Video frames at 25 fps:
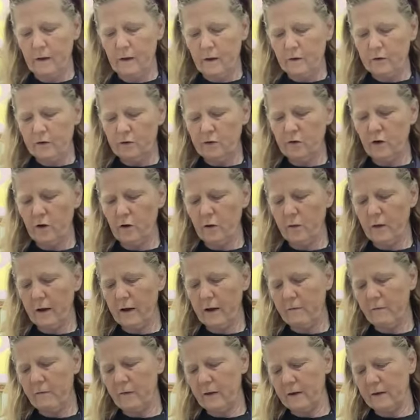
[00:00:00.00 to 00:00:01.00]
So
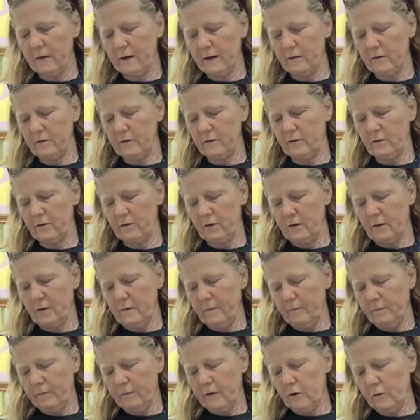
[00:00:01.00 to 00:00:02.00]
if it gets
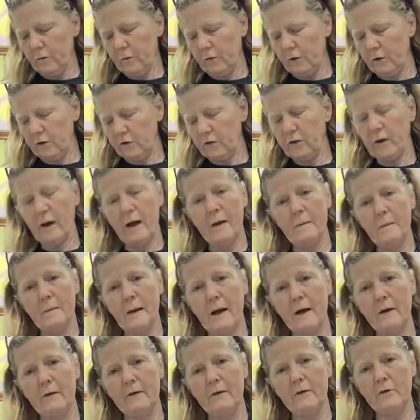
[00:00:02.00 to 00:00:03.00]
your first time
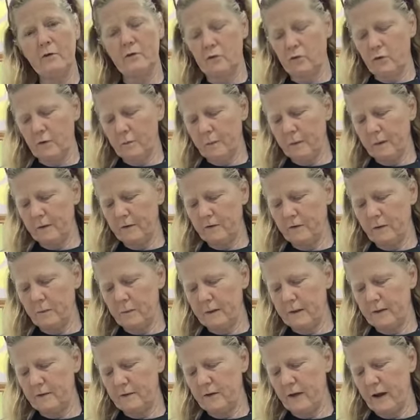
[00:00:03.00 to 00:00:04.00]
out, you're stripping some
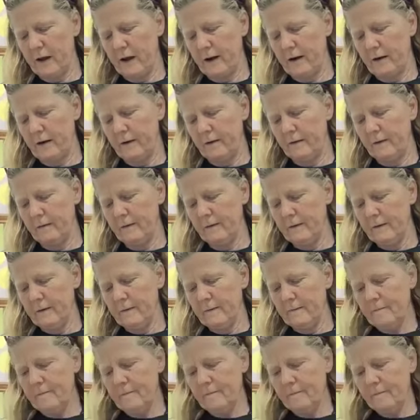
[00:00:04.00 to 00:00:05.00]
of this hair,
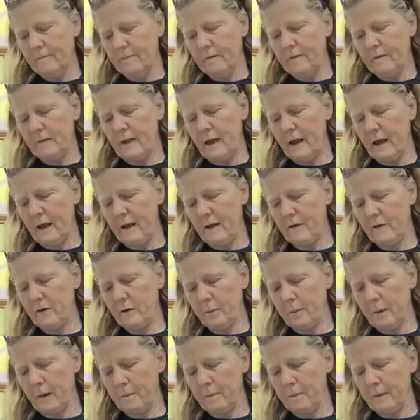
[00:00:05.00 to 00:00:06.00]
and
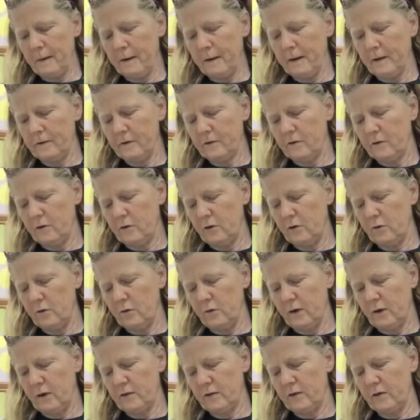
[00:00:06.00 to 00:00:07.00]
your puppy gets too
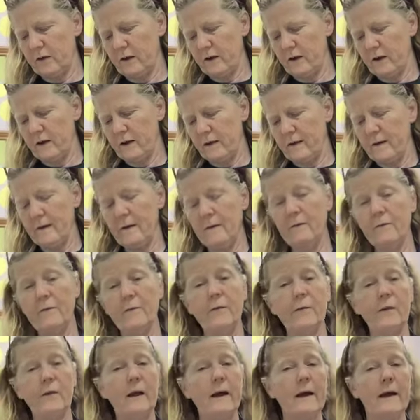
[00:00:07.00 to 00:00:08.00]
fussy,
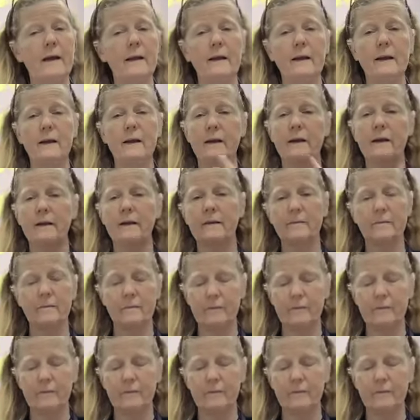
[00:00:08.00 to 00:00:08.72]
flailing,